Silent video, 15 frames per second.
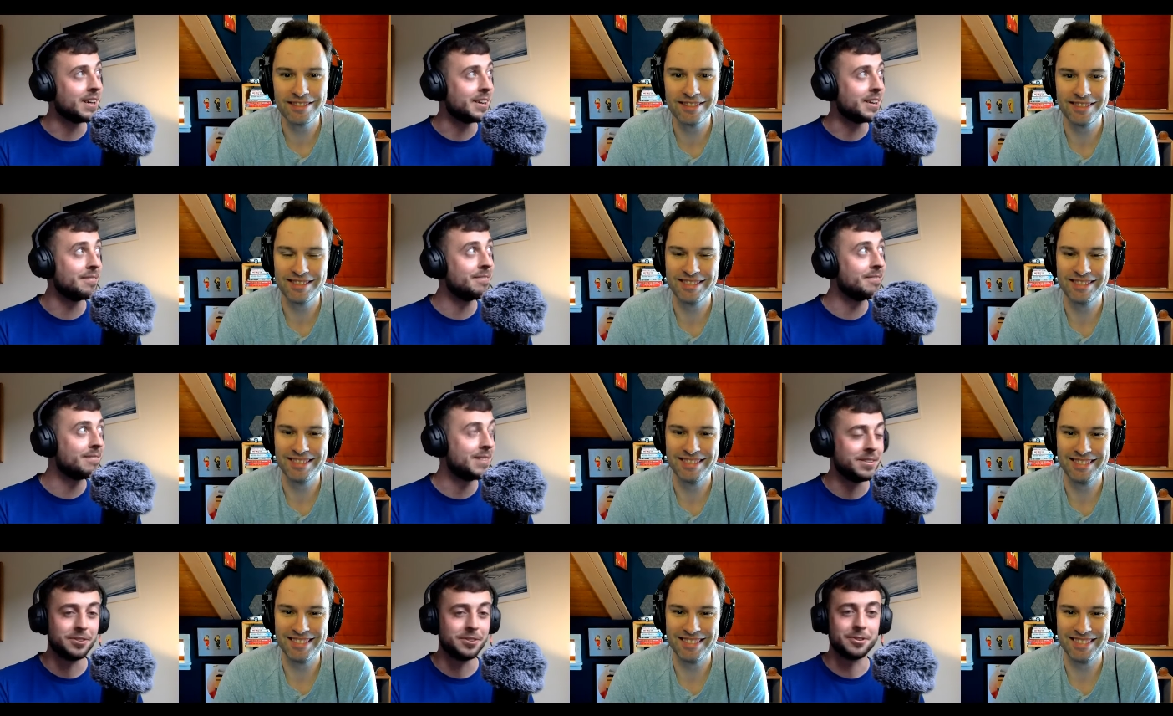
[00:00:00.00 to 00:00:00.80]
Speaker 1: and
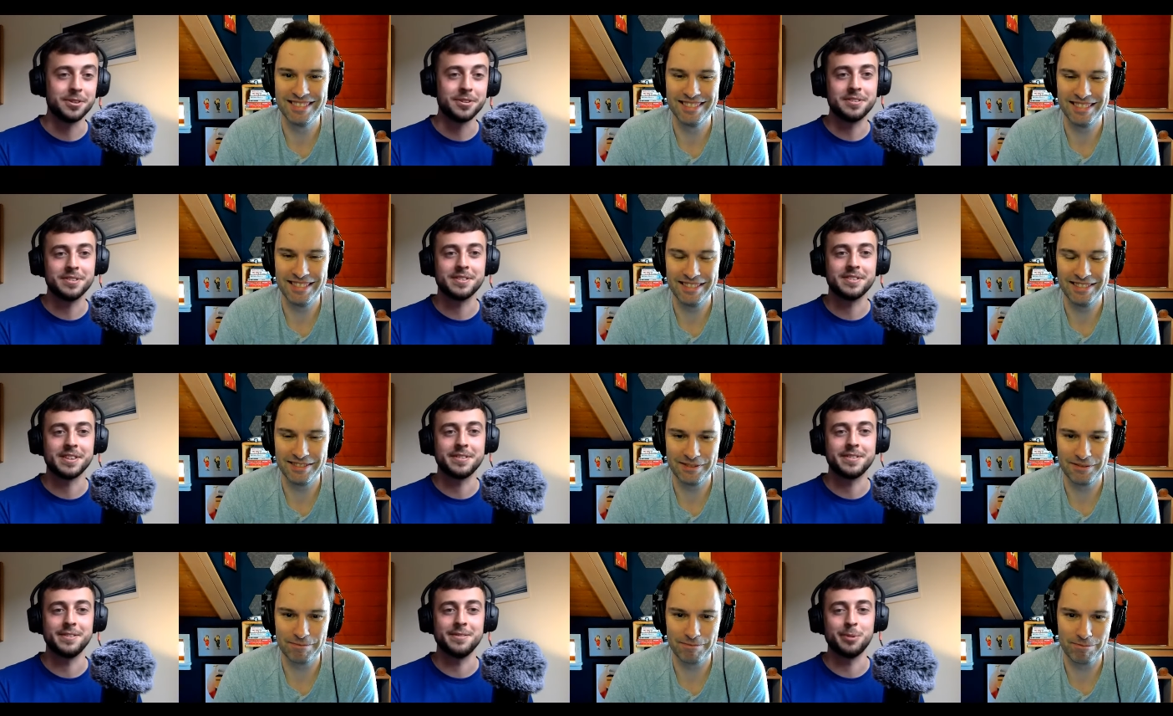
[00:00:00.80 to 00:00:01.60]
enjoy the
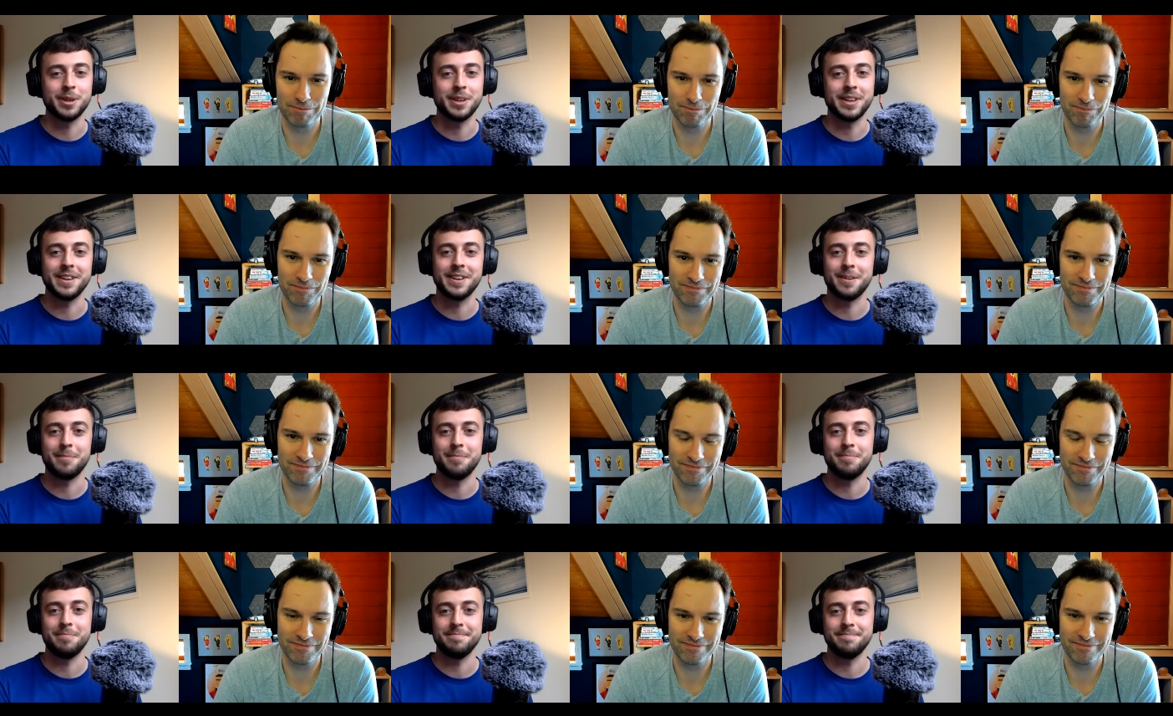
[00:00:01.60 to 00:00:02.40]
successes when they
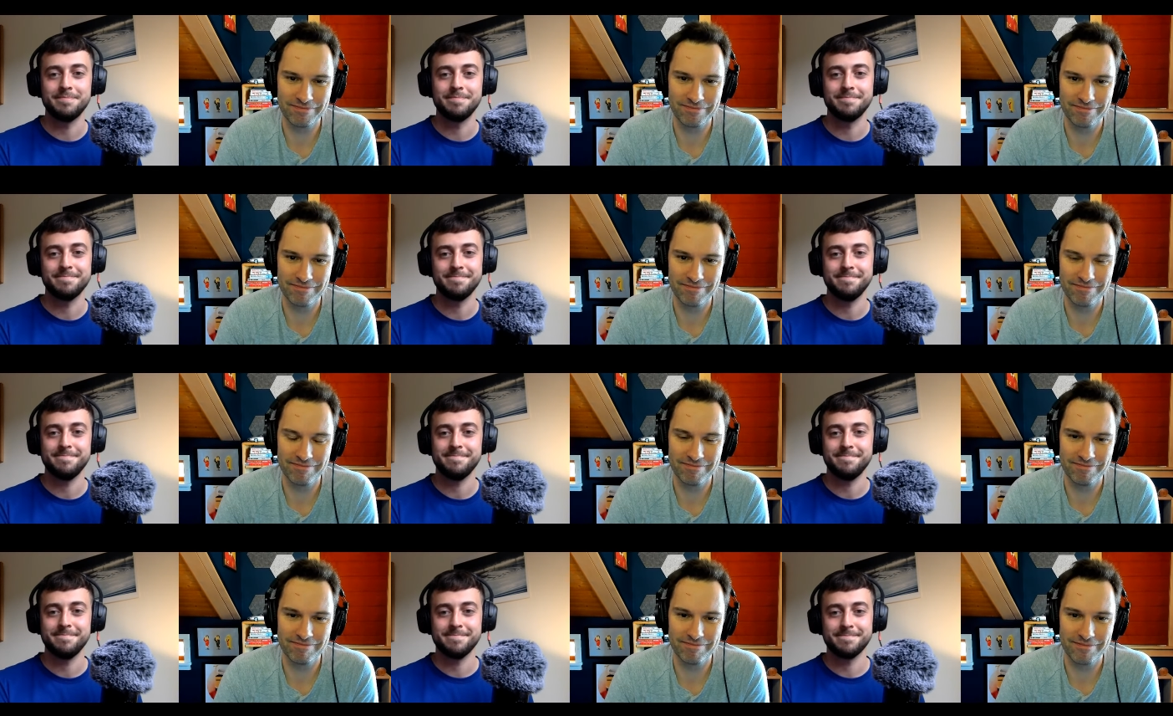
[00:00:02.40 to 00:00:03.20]
come.
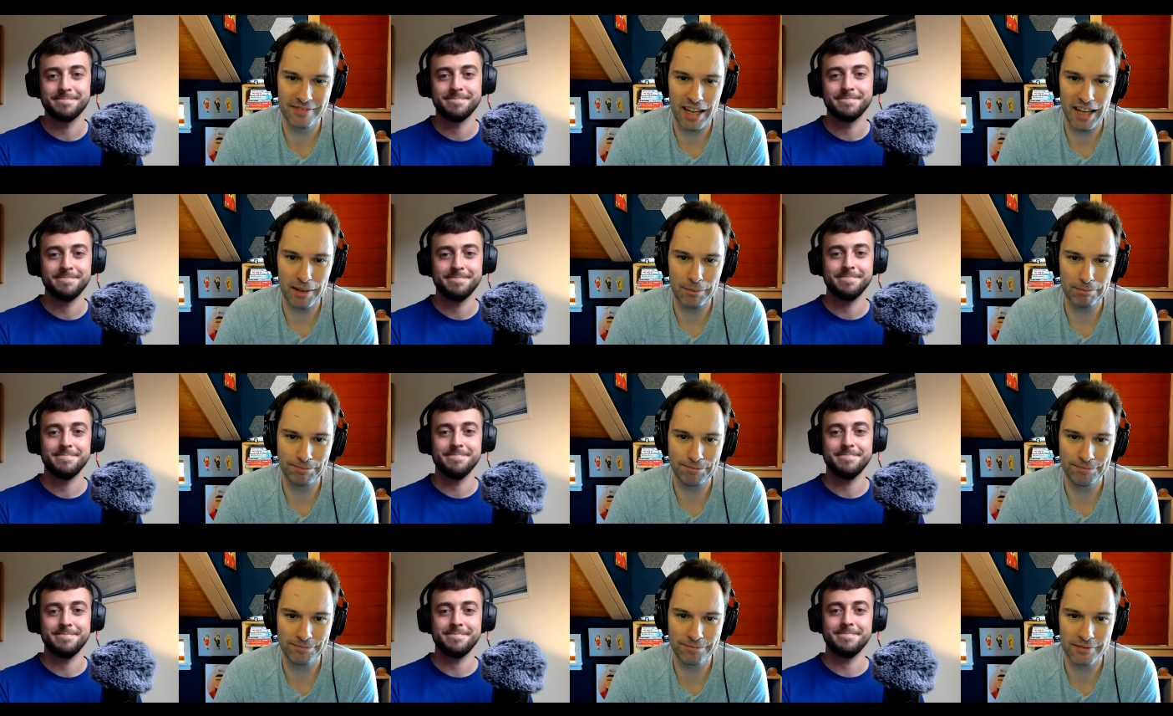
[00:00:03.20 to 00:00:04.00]
Speaker 2: Yeah.
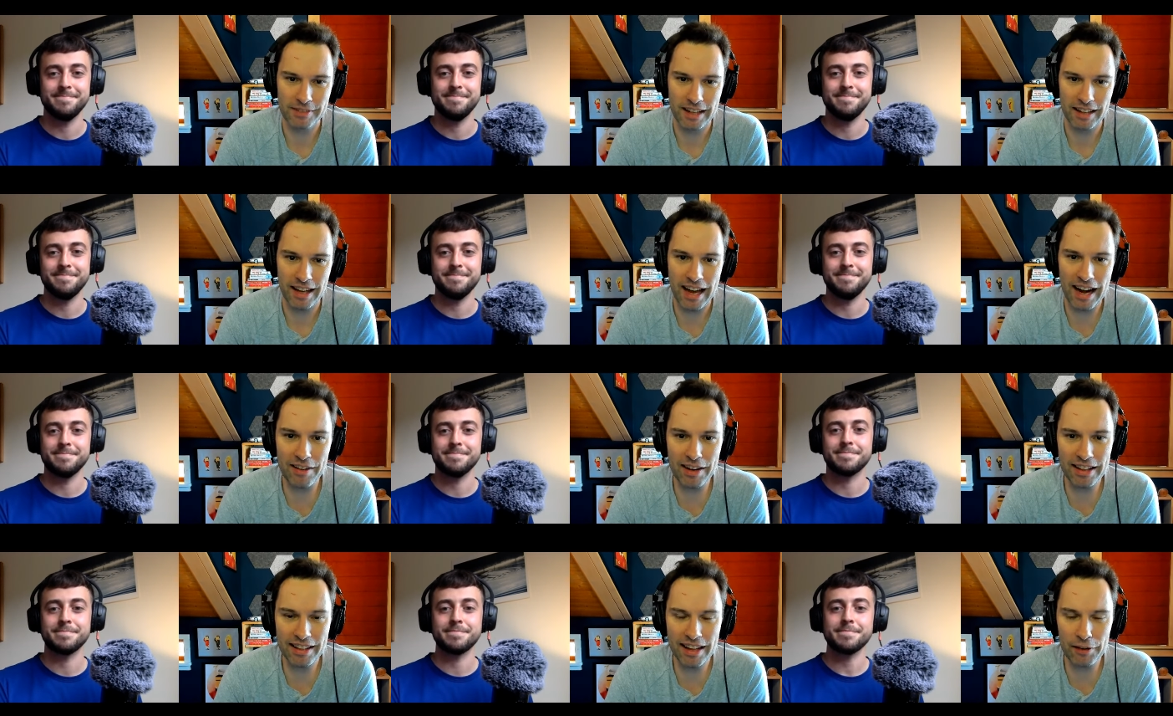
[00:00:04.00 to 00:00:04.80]

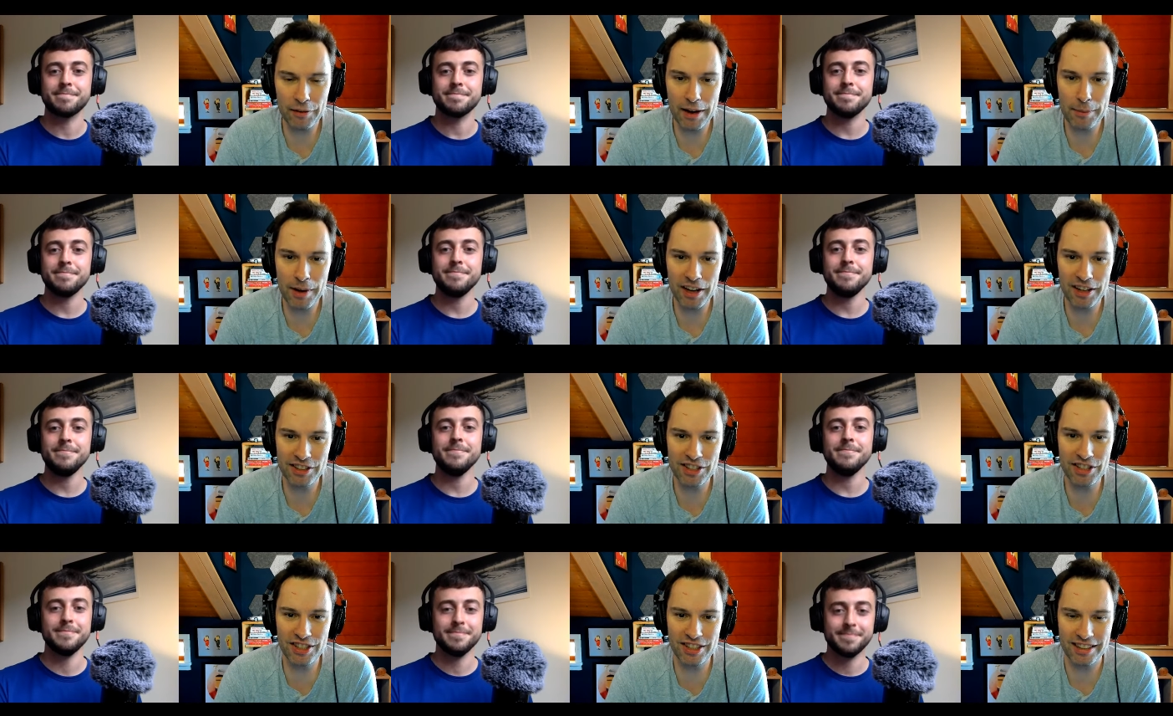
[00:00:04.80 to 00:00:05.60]
Harry, thank you very
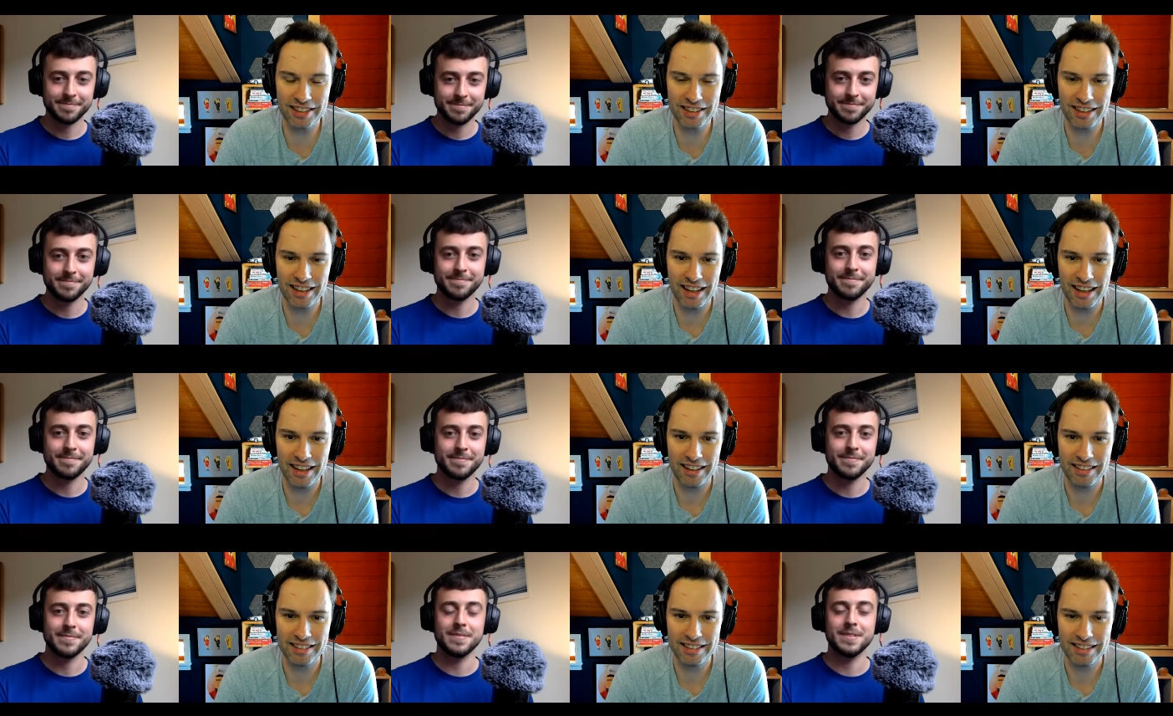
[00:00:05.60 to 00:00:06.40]
much,
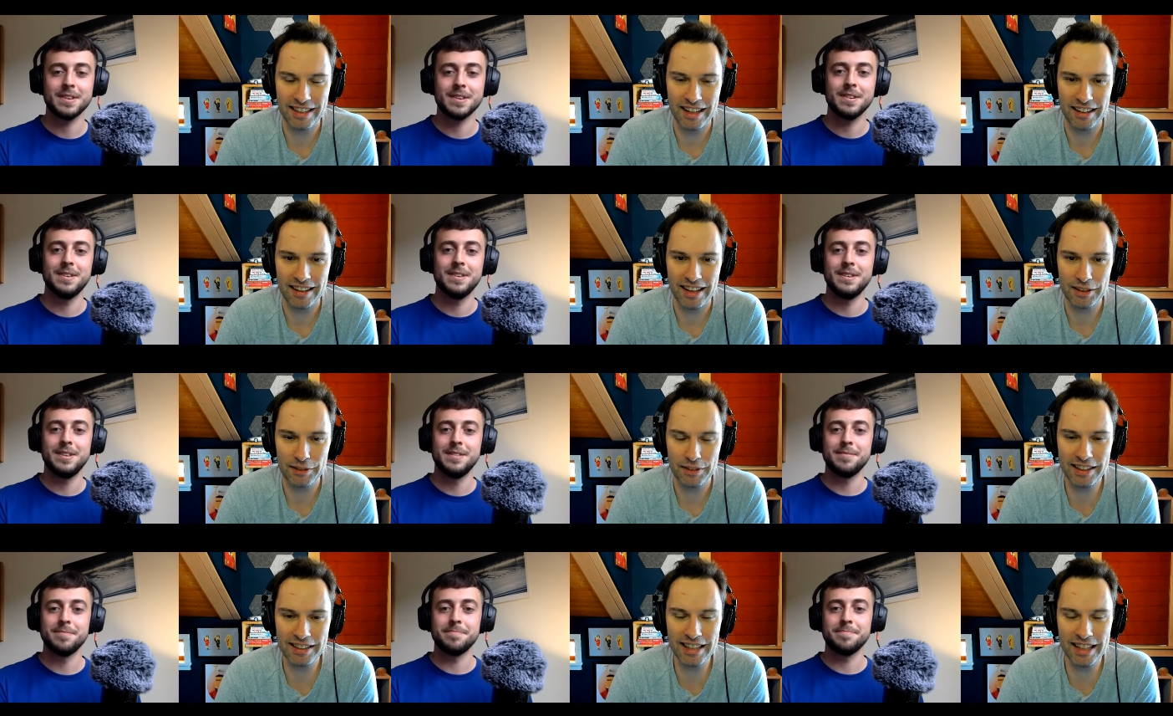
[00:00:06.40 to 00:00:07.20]
and
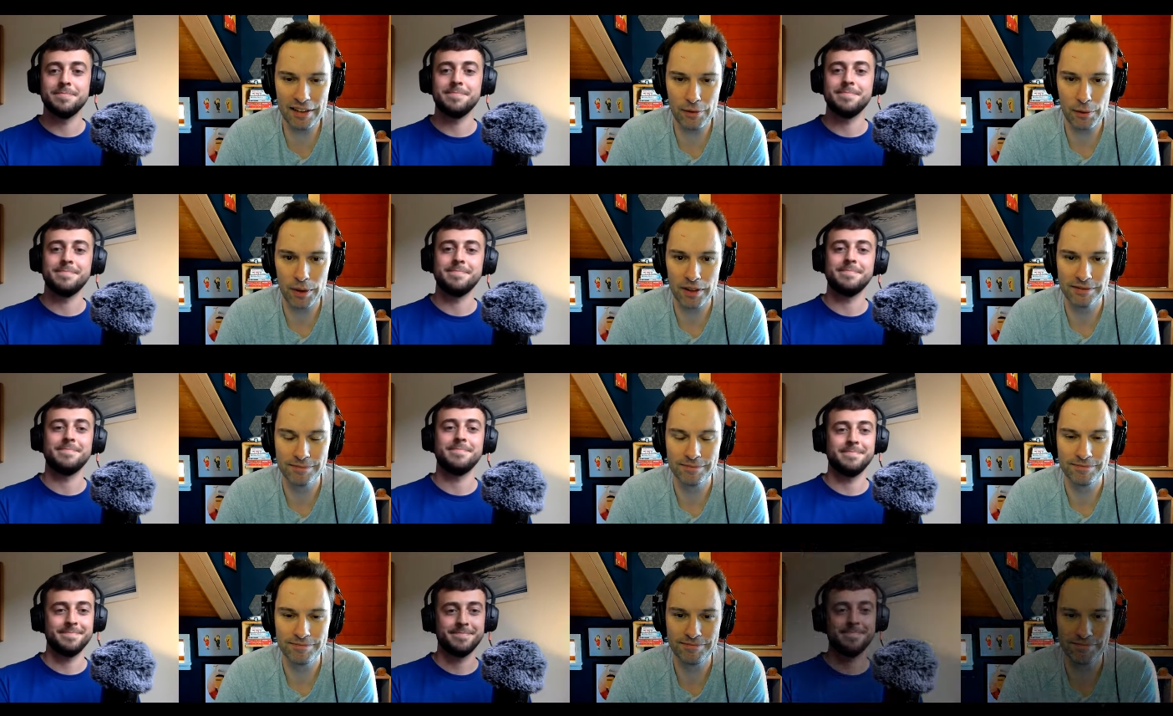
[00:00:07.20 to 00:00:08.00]
thanks for listening,
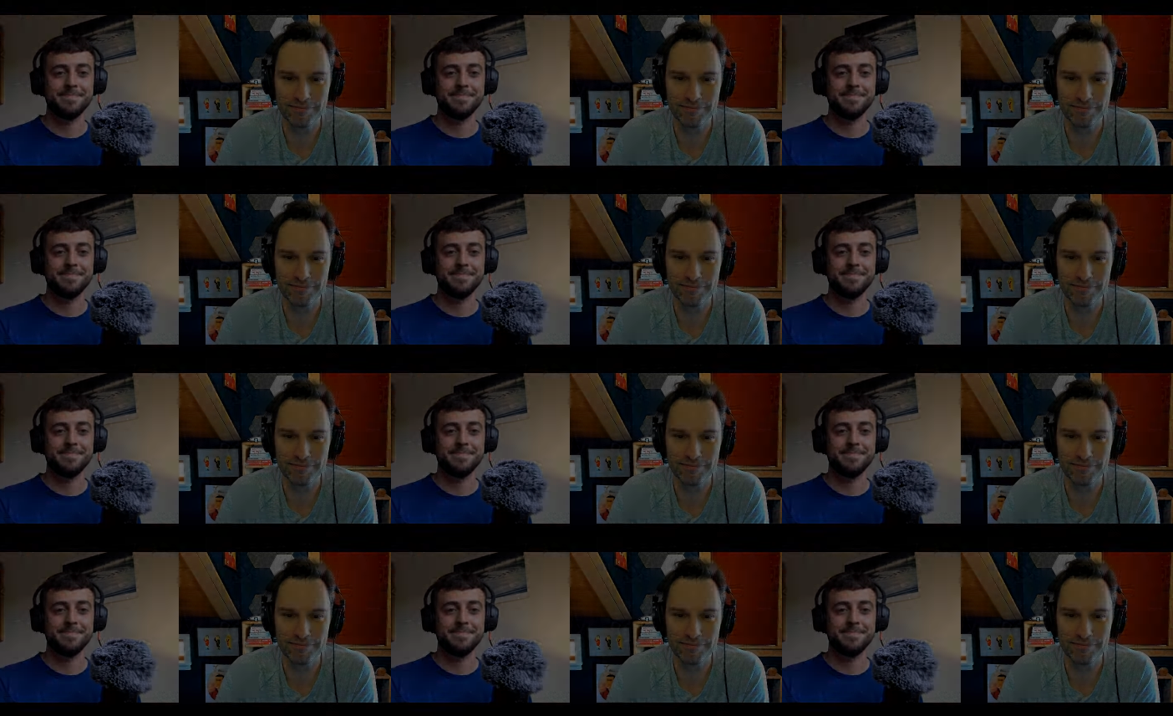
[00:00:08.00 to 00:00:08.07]
everyone.